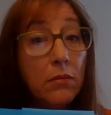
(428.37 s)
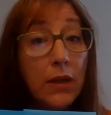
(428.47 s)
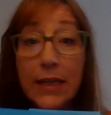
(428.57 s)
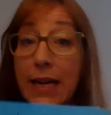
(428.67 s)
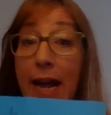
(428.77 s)
We
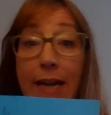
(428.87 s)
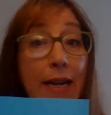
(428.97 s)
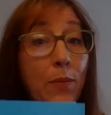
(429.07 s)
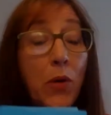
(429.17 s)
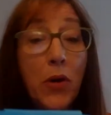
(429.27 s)
didn't add
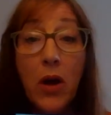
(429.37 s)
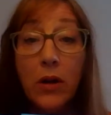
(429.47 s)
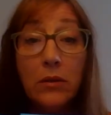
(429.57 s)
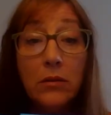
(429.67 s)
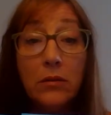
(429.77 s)
any more
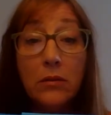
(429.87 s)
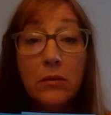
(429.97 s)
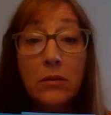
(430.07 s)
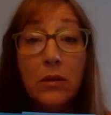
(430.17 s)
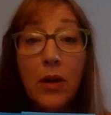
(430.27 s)
on,
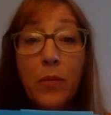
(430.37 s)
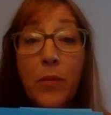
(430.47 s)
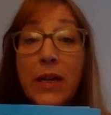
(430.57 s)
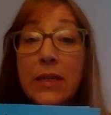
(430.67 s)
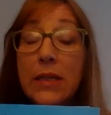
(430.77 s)

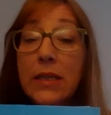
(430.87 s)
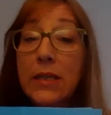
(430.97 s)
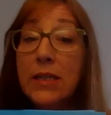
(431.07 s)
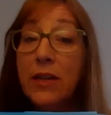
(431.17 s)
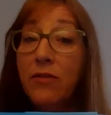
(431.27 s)
but it's a
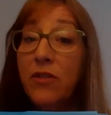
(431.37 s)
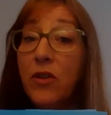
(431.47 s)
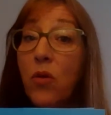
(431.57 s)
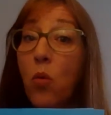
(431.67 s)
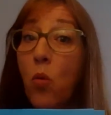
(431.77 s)

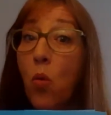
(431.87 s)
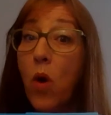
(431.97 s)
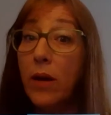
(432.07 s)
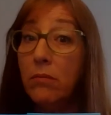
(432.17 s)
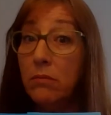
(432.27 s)
different
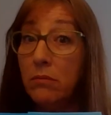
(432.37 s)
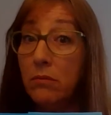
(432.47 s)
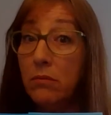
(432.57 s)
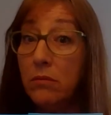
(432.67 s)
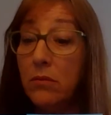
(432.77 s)
one.
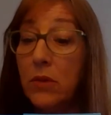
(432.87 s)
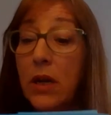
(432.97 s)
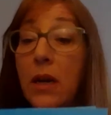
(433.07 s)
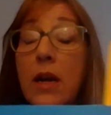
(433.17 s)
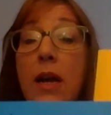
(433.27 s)

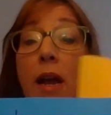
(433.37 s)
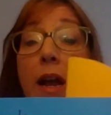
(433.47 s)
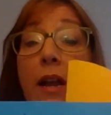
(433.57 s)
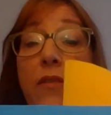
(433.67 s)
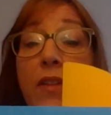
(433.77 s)
Okay,
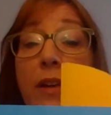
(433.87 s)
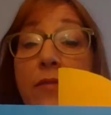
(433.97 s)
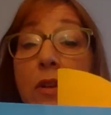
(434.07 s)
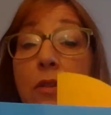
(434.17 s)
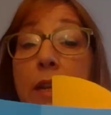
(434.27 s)
and if I
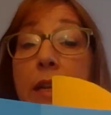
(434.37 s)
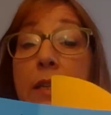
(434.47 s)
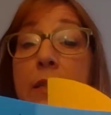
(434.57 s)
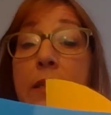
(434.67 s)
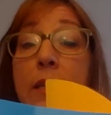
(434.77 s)
fold
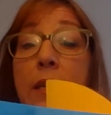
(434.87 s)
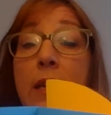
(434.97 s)
this,